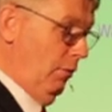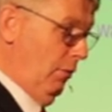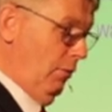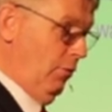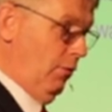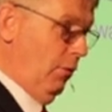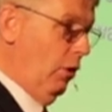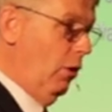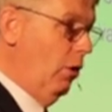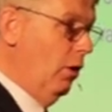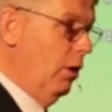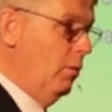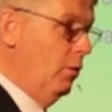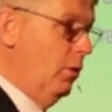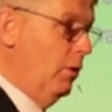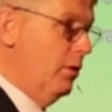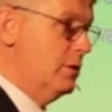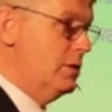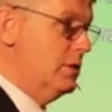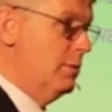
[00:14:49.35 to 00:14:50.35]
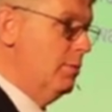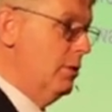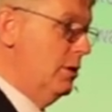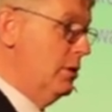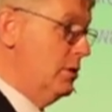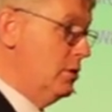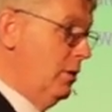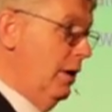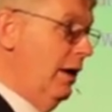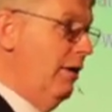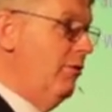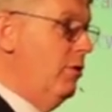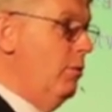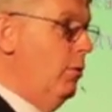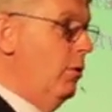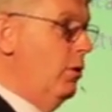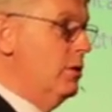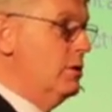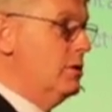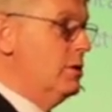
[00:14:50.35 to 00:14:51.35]
for all water supply. So every
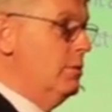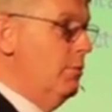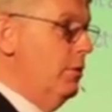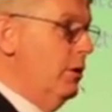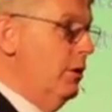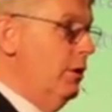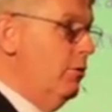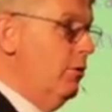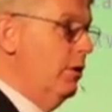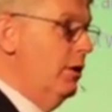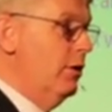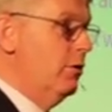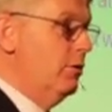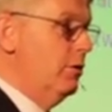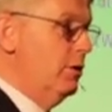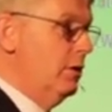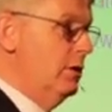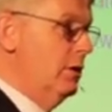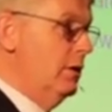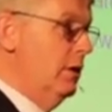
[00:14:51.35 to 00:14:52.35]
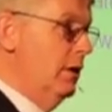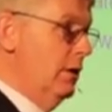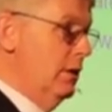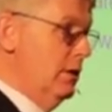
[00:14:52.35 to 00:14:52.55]
water supply greater than